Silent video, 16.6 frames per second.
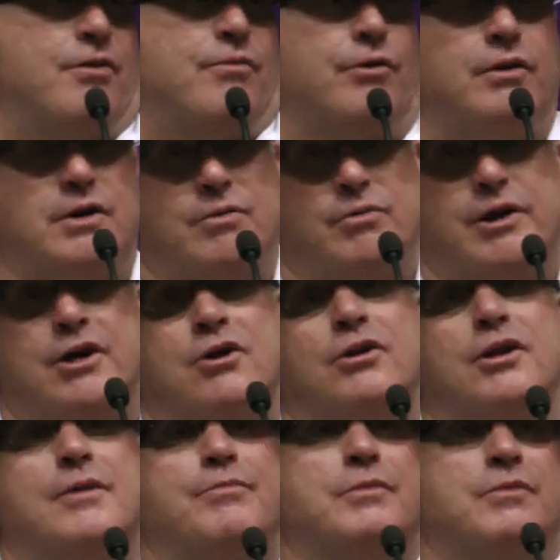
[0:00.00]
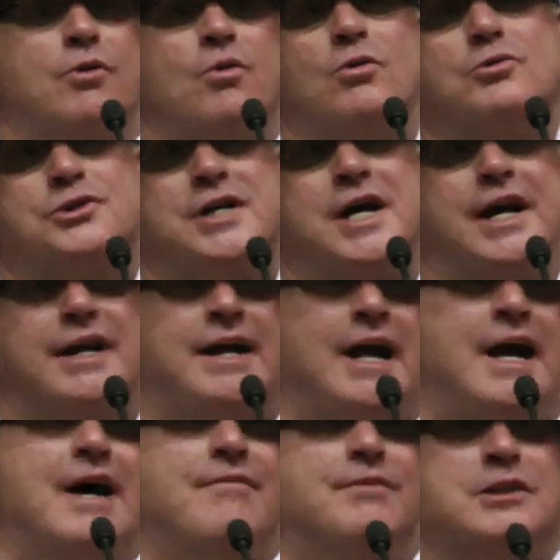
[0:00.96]
And really, we held up the whole second
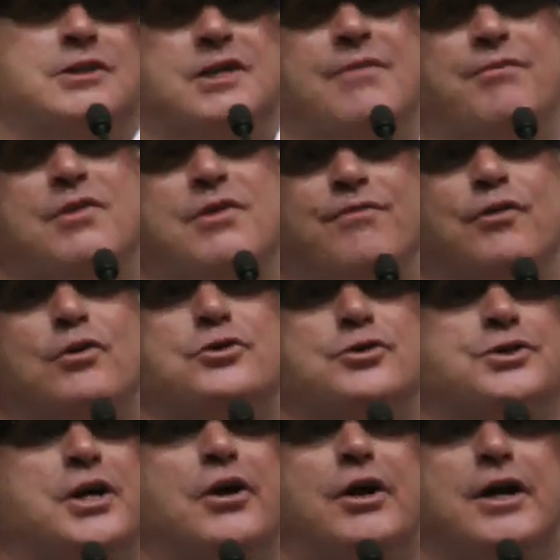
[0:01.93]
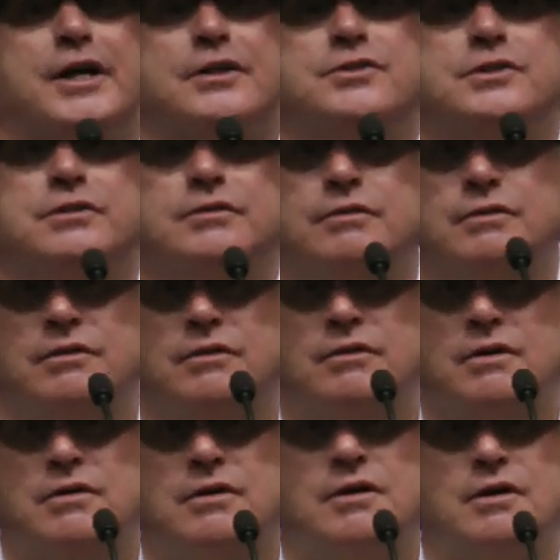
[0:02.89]
half, except for the first series.
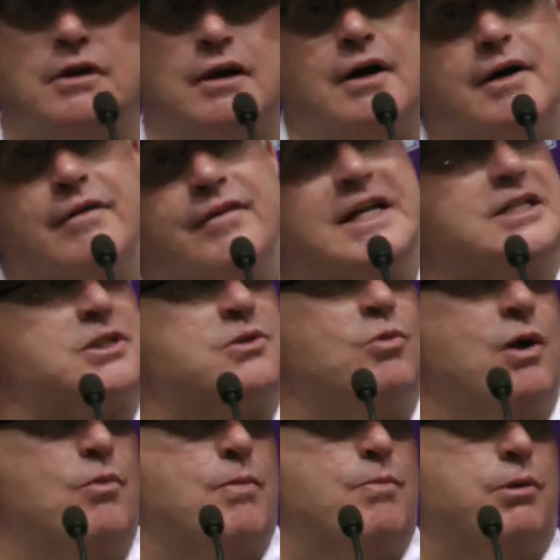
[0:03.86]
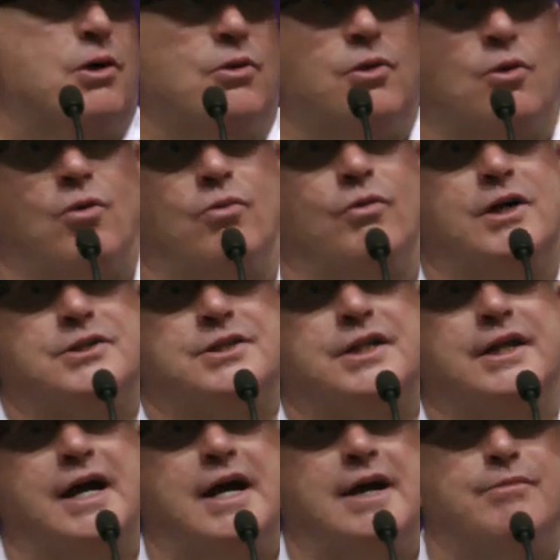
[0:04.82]
That's the way we played the whole
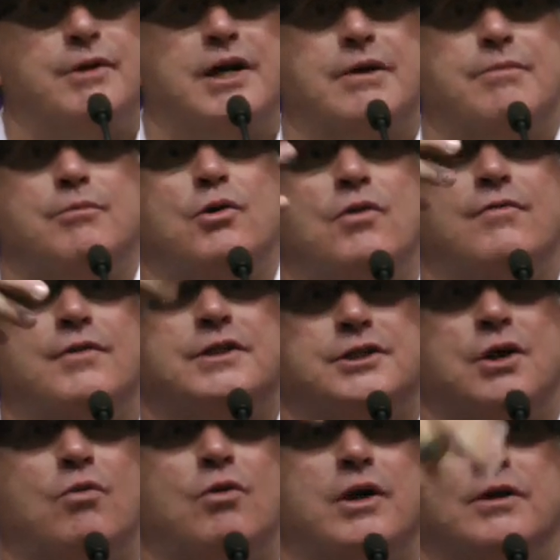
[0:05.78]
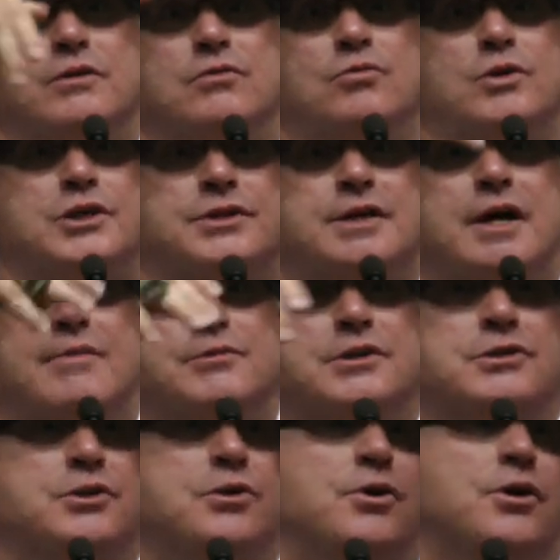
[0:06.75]
rest of the game. Nick moved until we
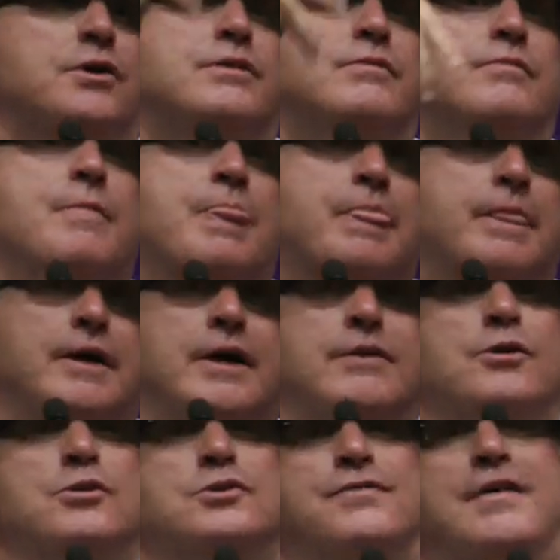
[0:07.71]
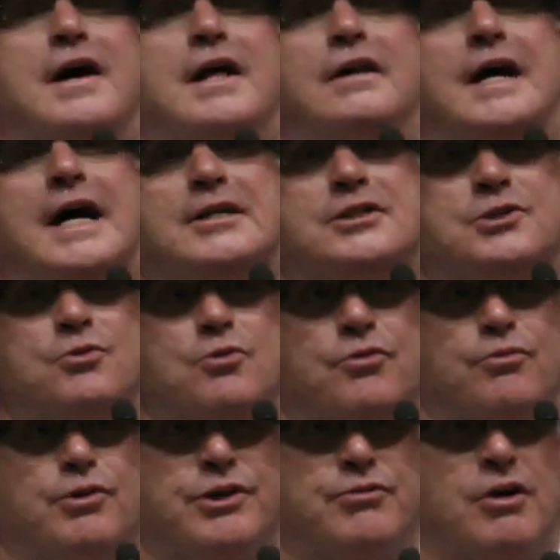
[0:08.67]
substituted in those last two
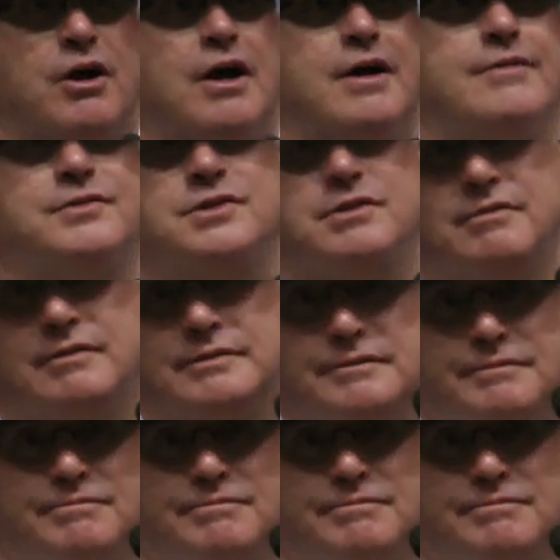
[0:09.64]
or three drives.